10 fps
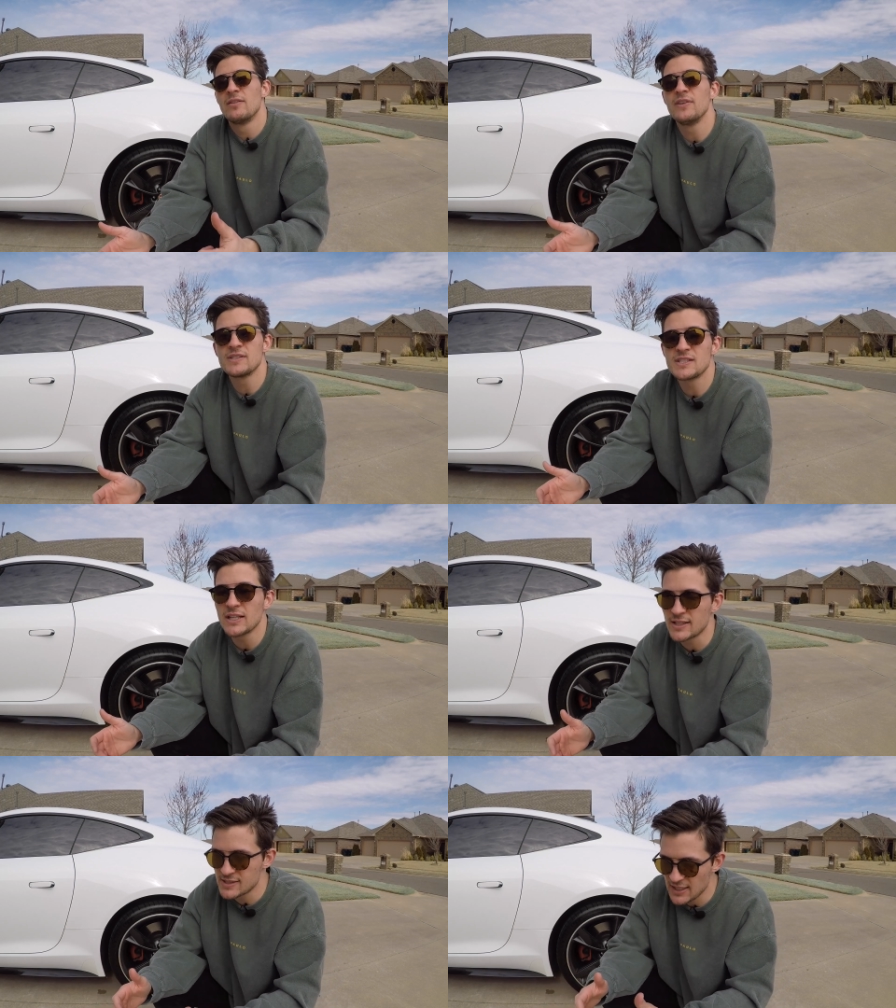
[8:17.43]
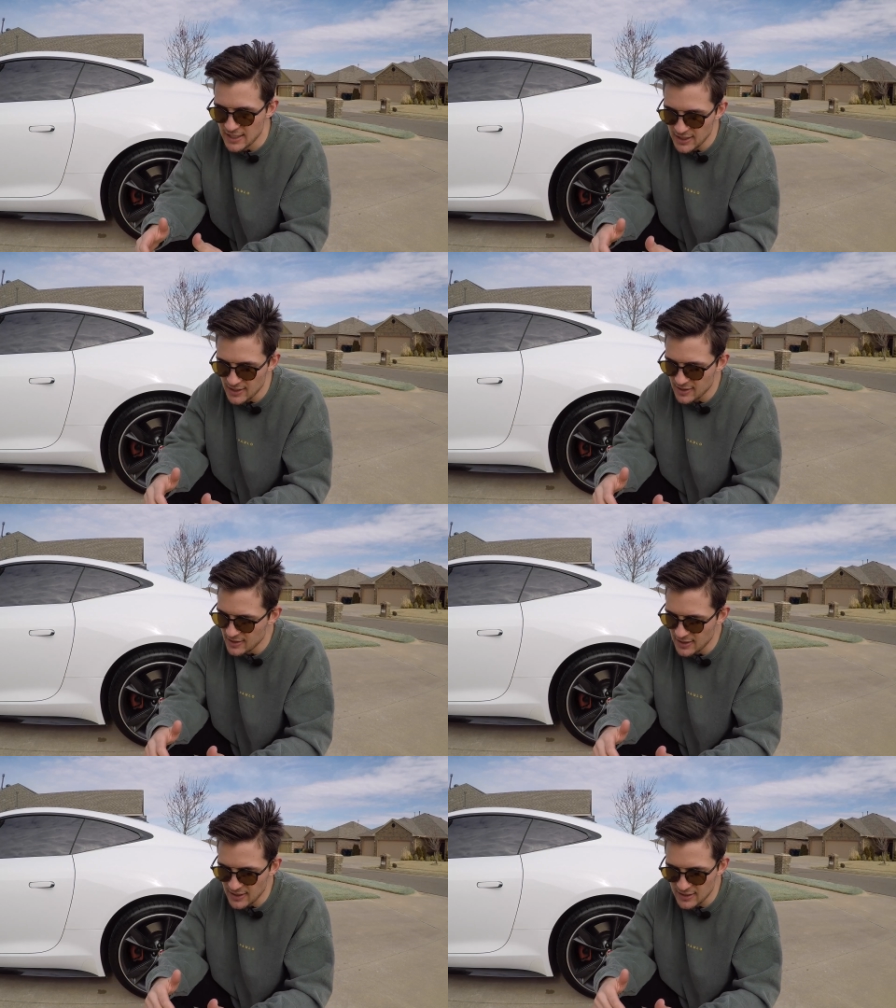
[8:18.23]
The V6,
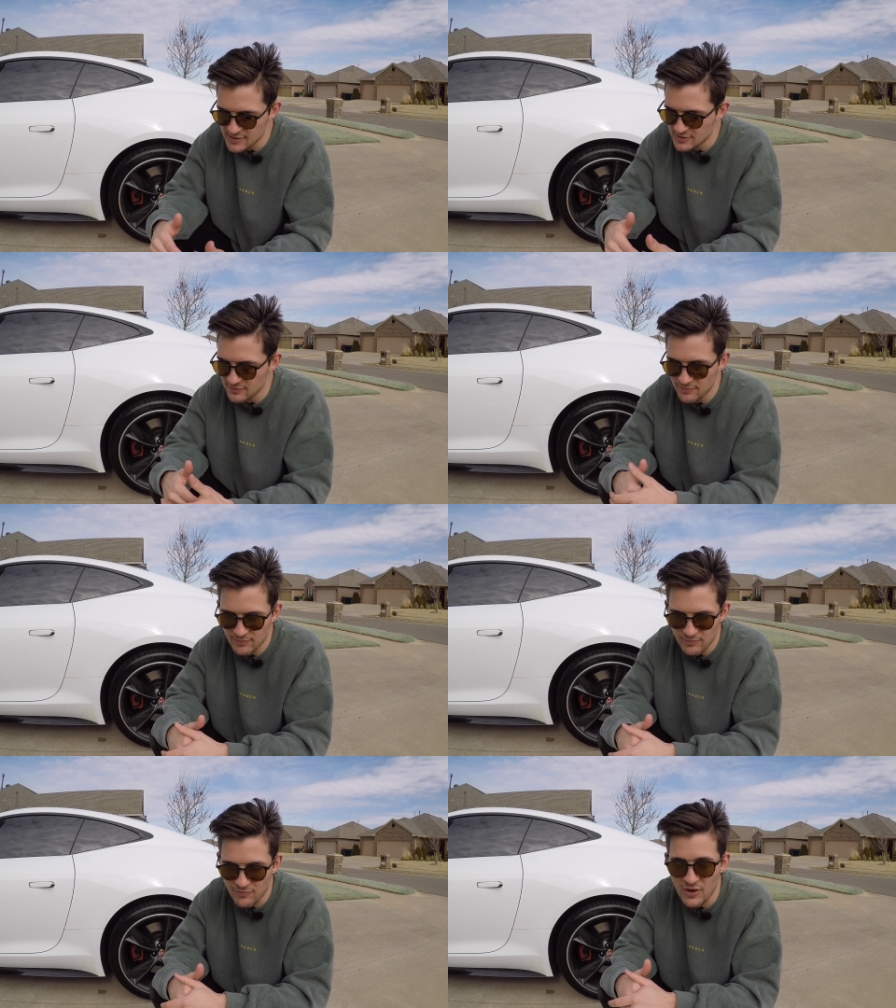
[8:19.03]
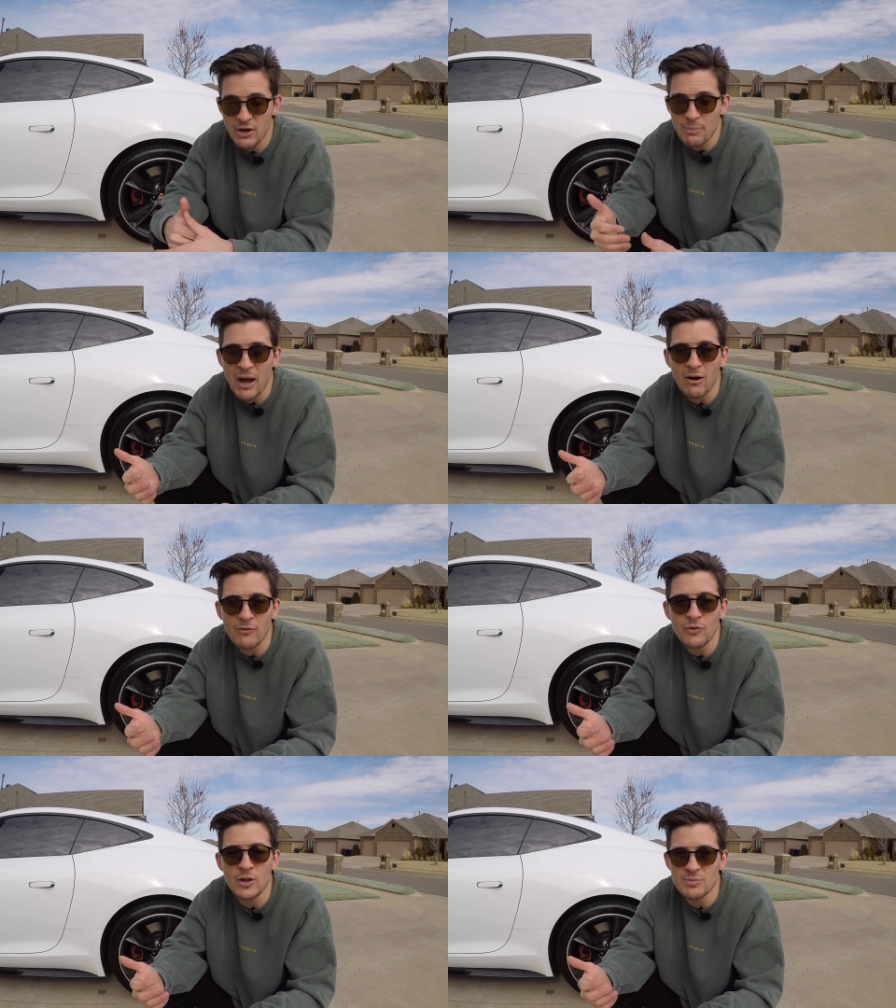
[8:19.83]
it's very
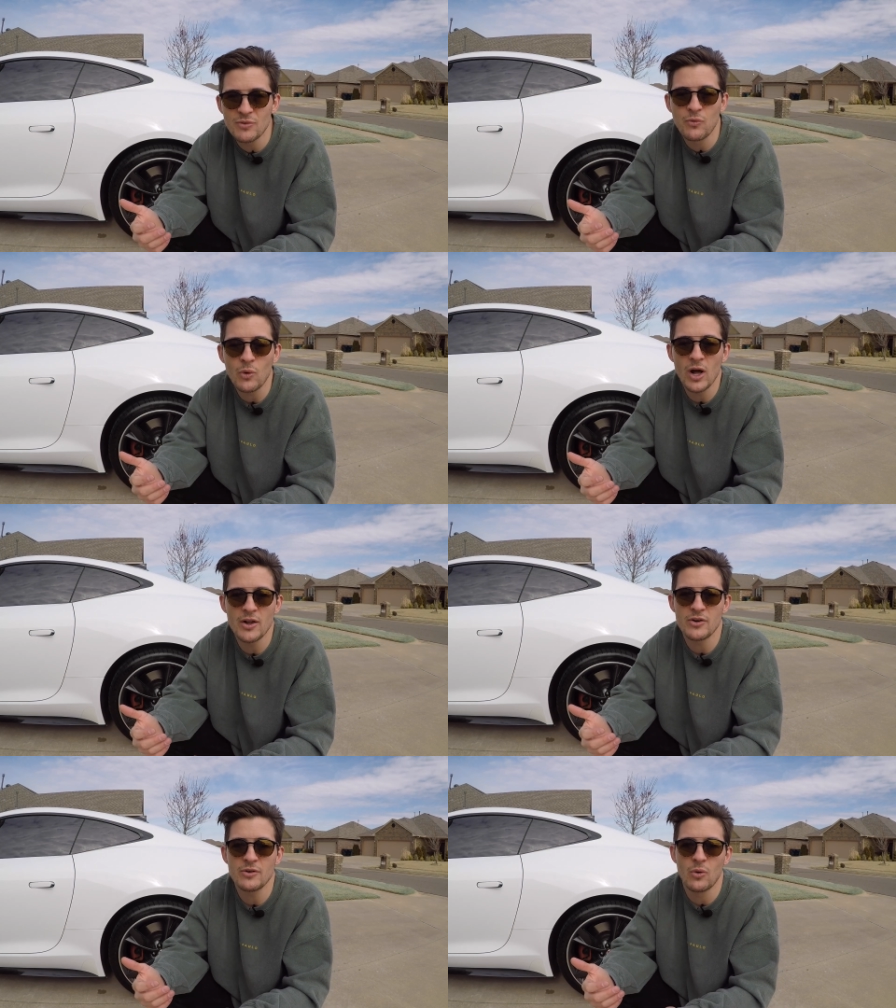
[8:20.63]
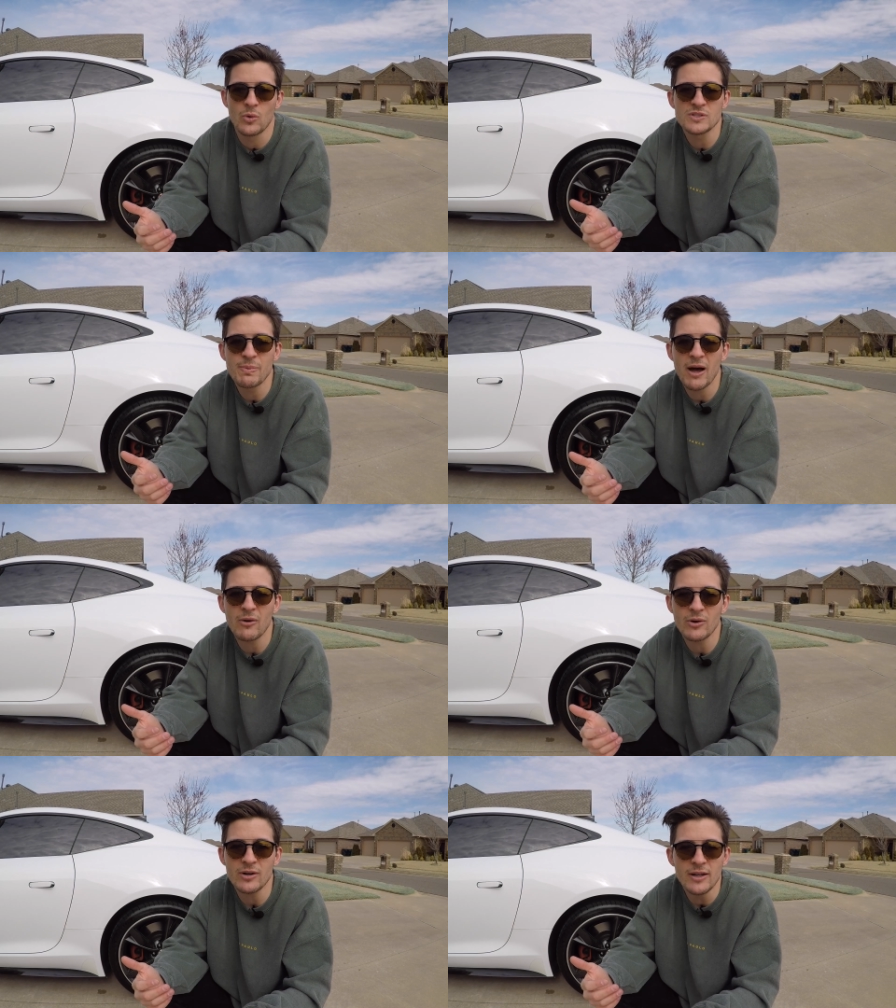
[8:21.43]
powerful, up to 400
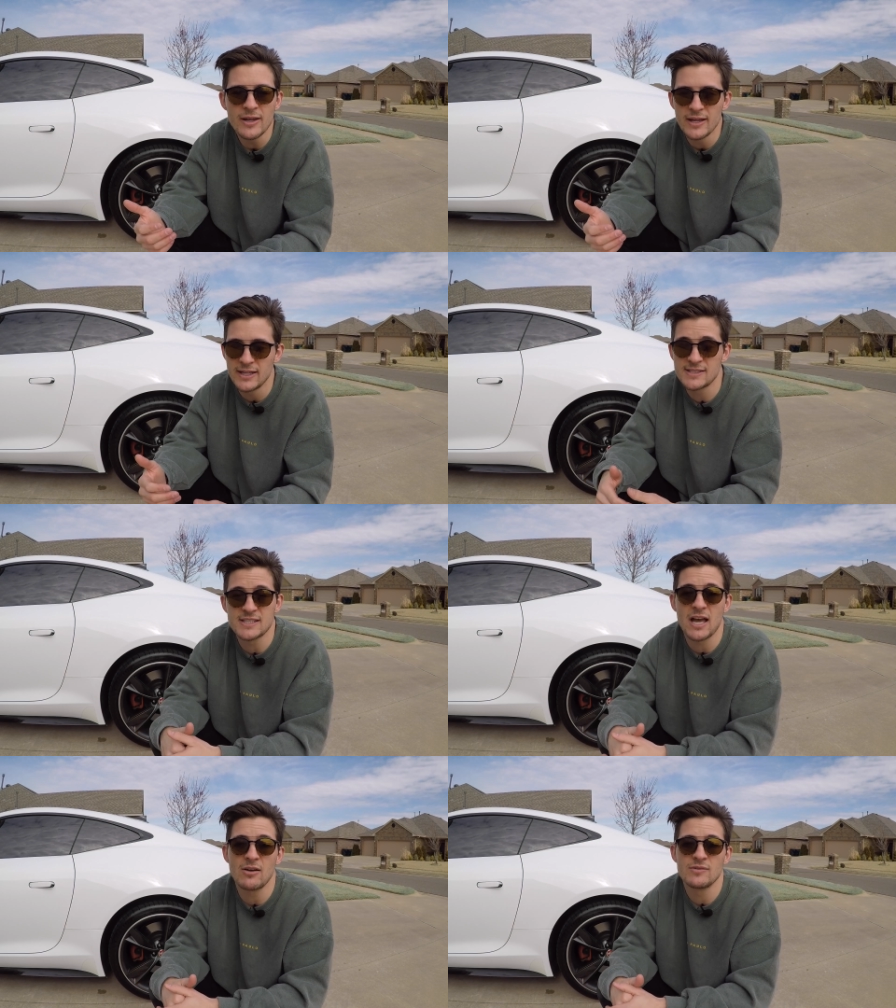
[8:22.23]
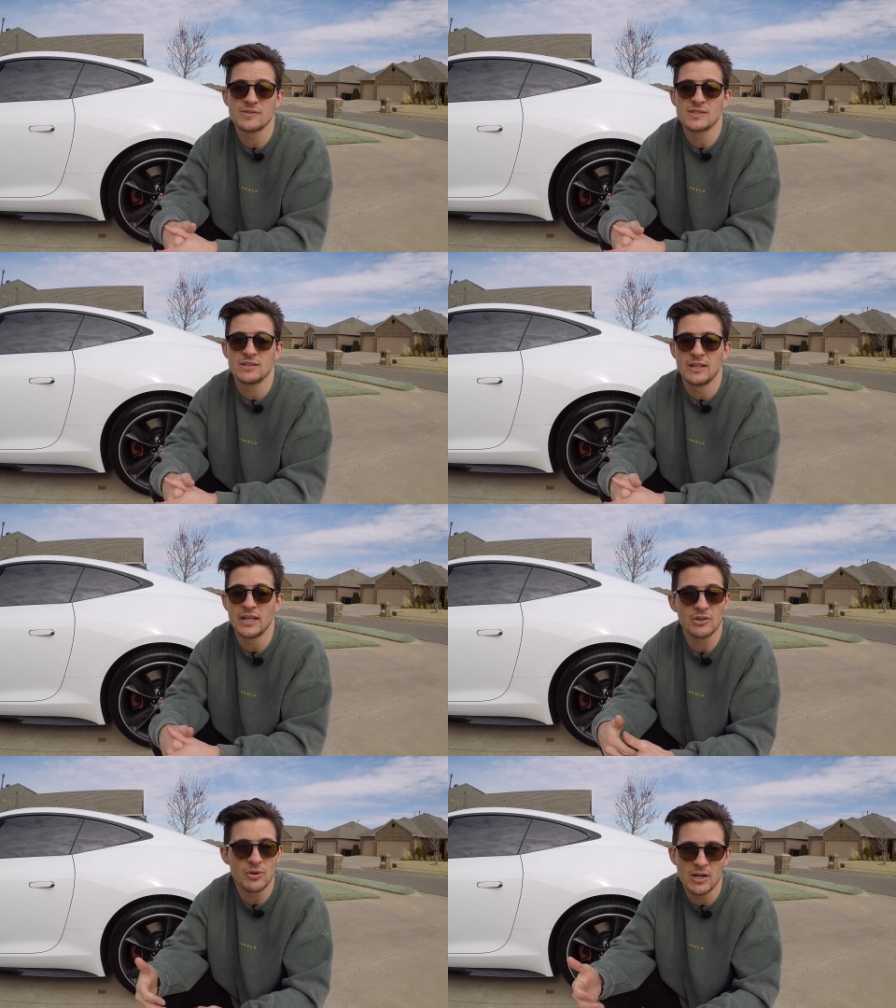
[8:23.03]
horsepower. It sounds
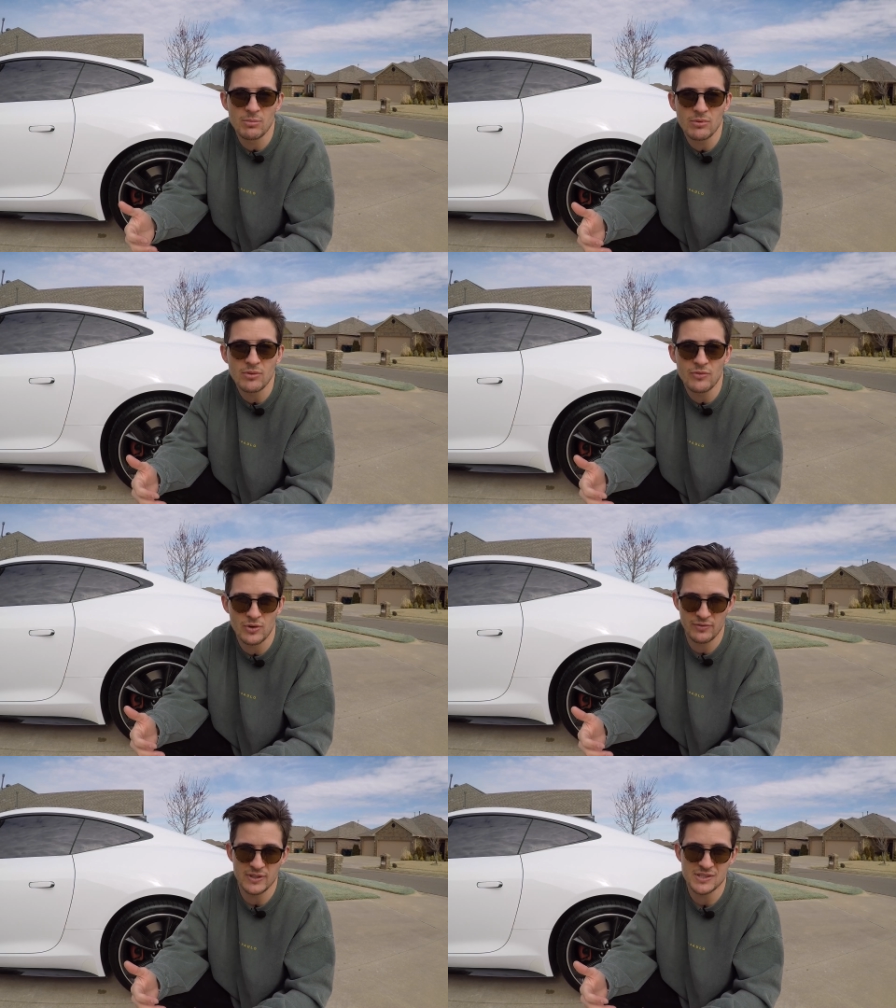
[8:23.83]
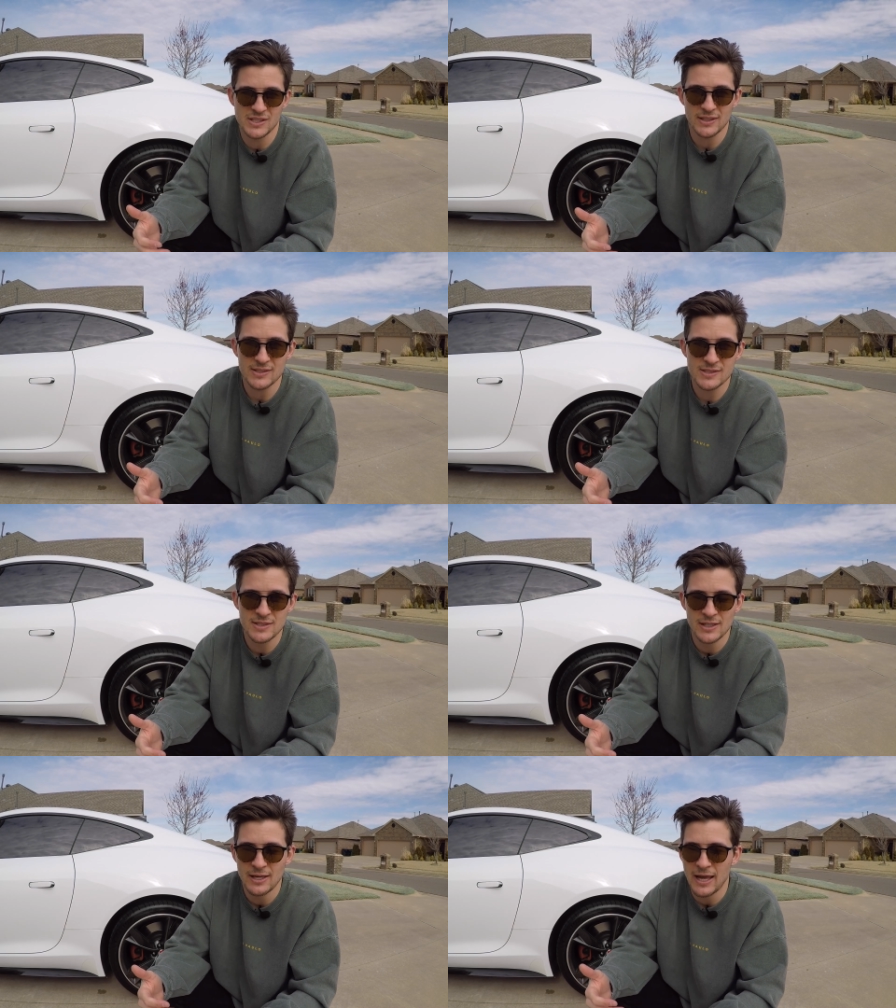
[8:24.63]
incredible for a V6.